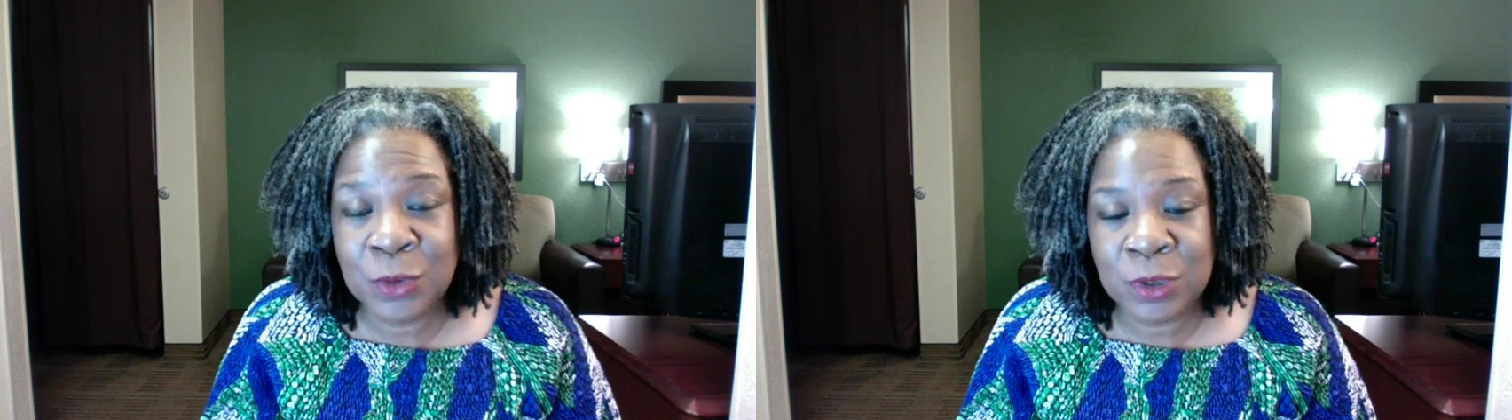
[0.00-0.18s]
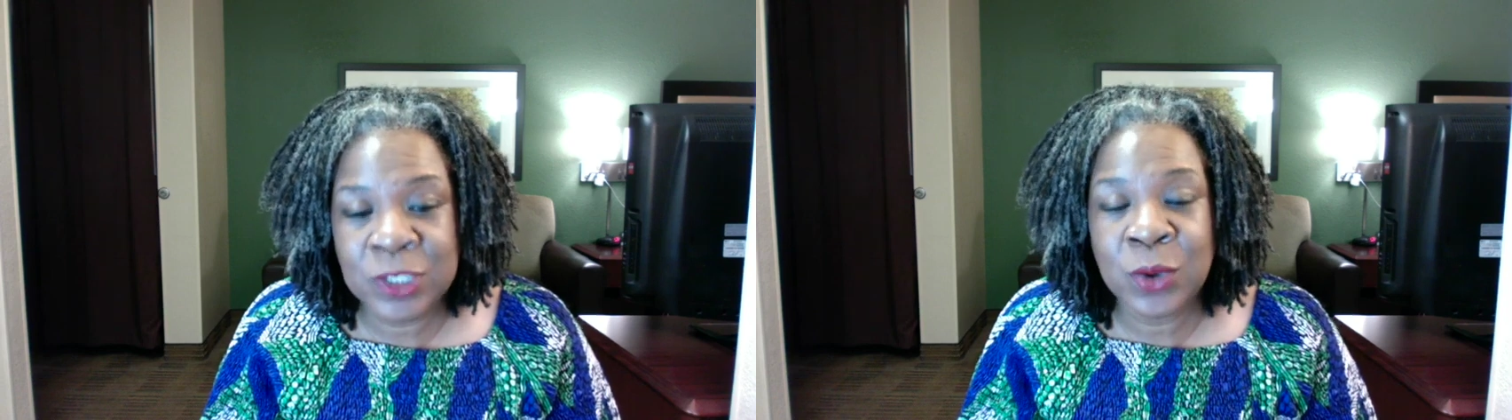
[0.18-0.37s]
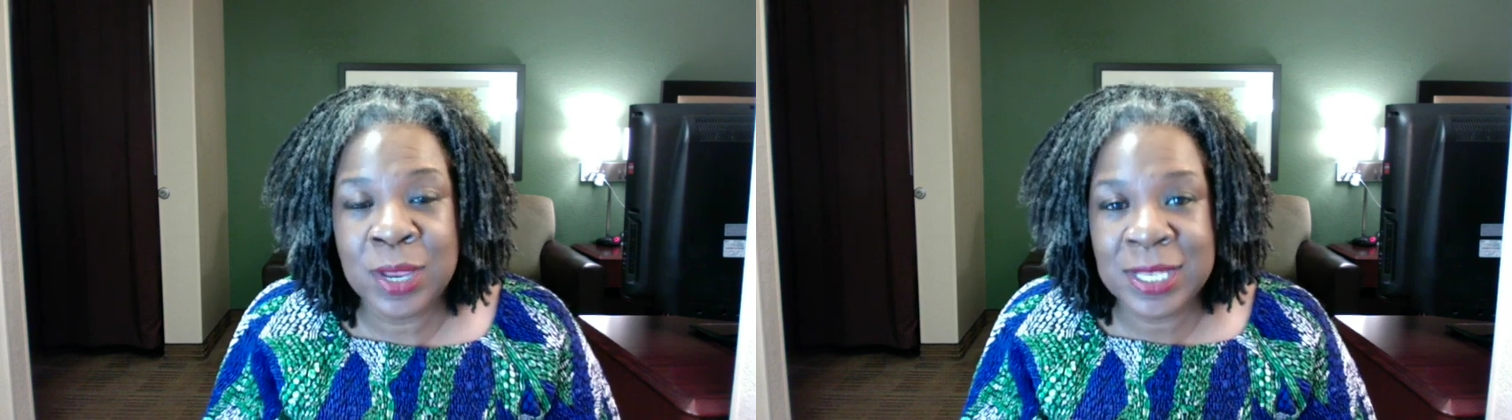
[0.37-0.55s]

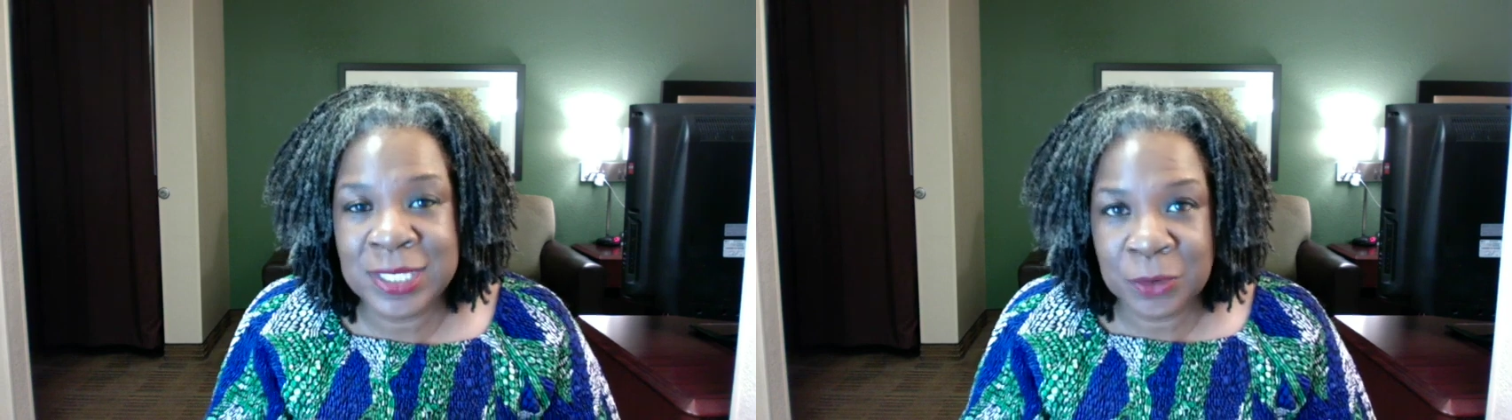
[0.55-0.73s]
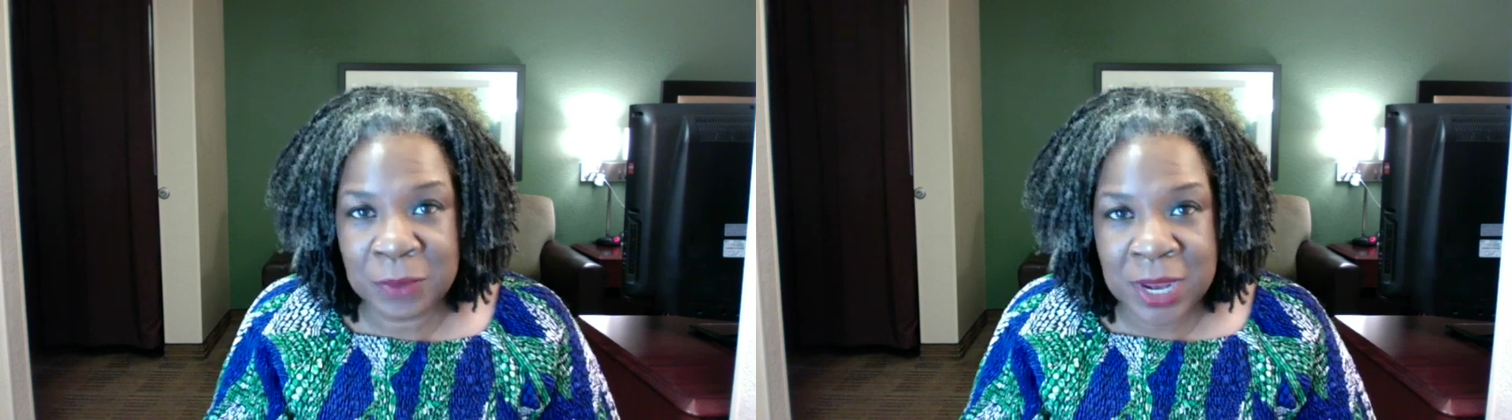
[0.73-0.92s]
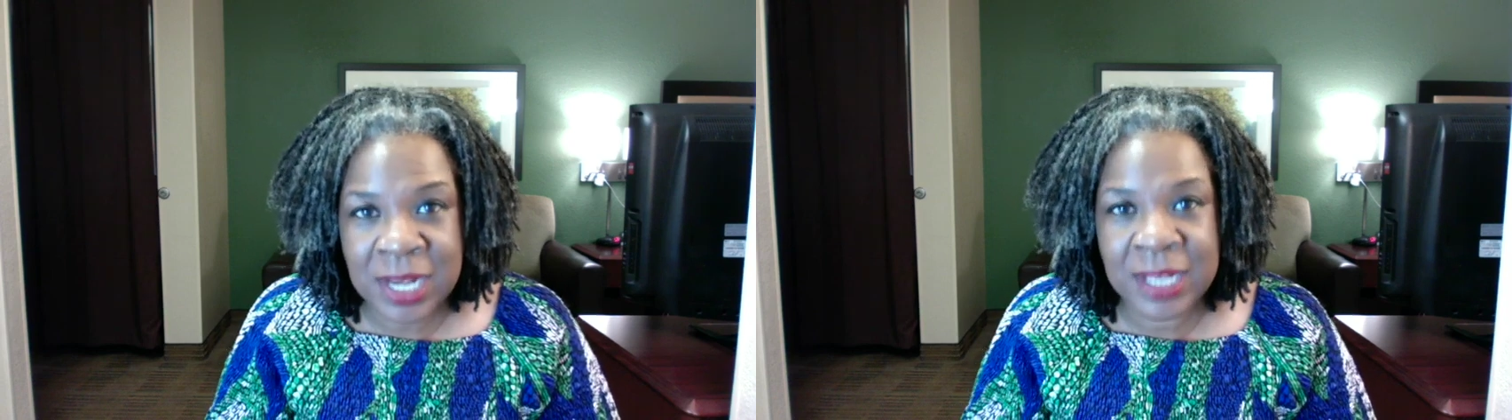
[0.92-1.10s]
So as they're
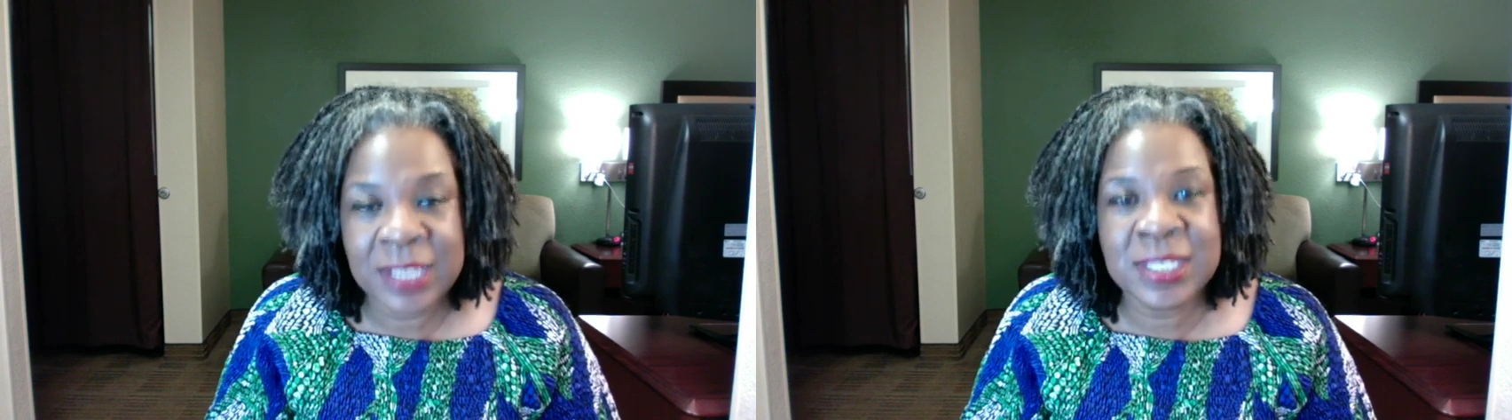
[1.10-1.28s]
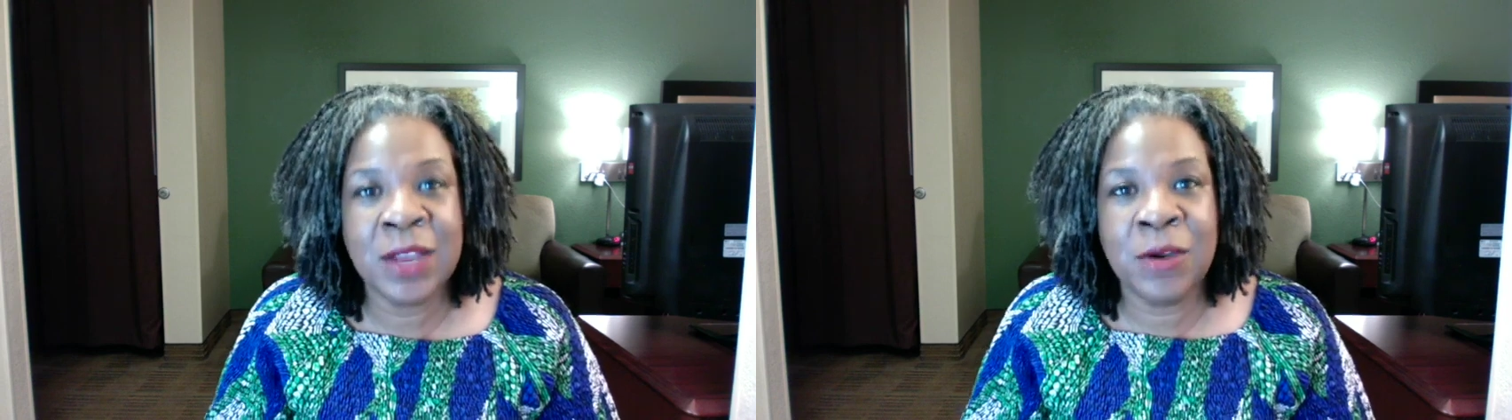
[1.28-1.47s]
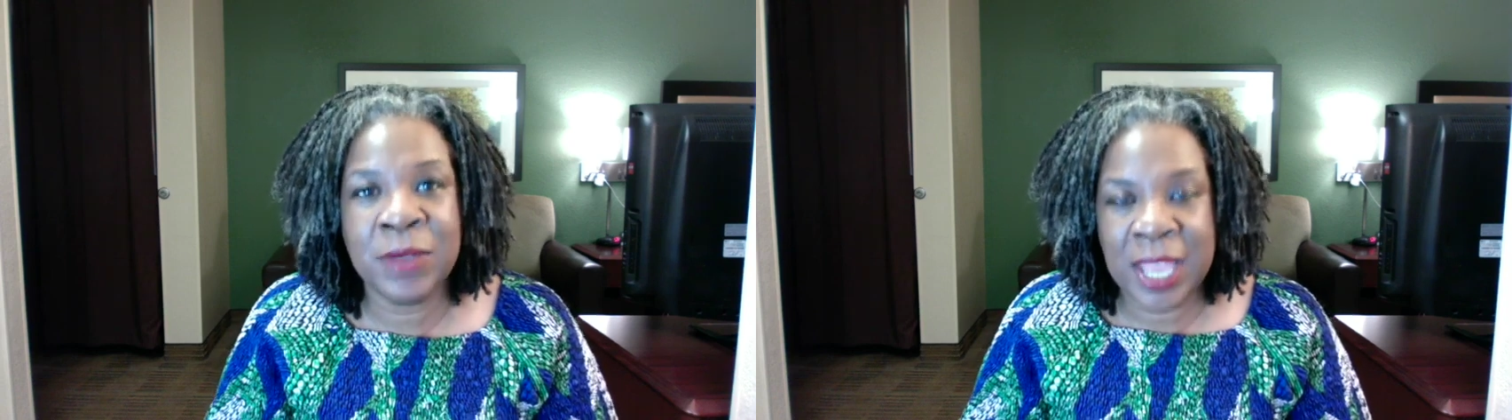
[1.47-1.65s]
reading, it's like,
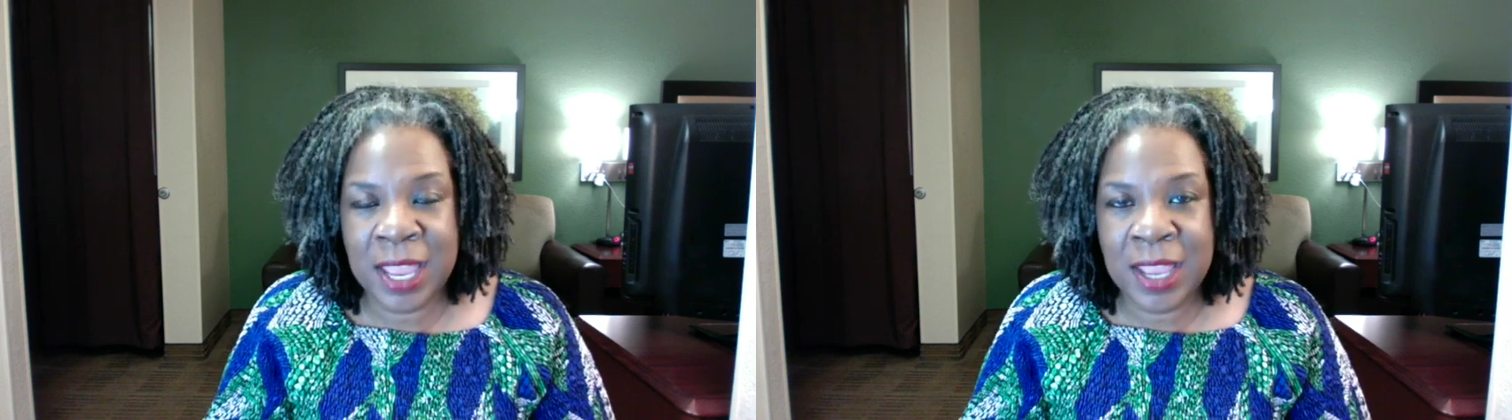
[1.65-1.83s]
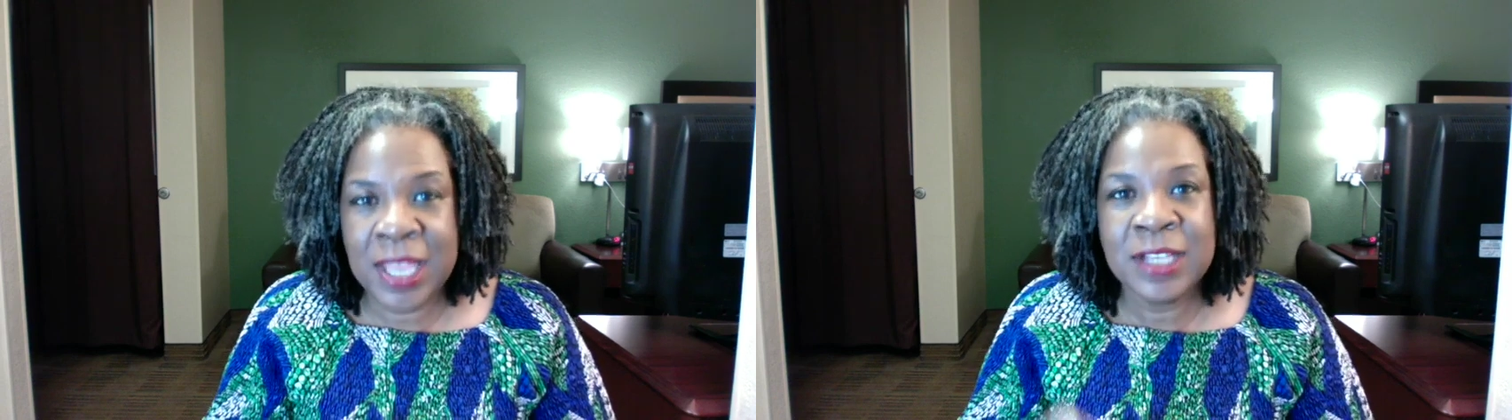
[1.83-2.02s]
okay,